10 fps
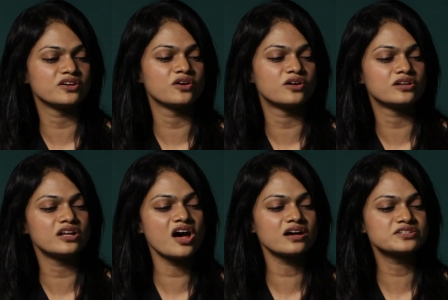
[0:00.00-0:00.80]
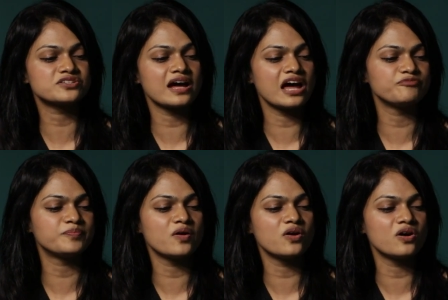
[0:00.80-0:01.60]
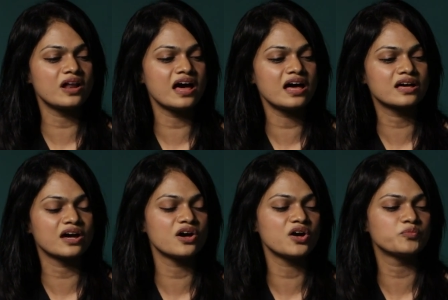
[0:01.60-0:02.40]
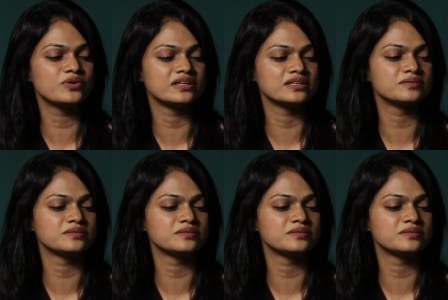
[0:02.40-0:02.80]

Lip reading: or a long drive, Pola, come with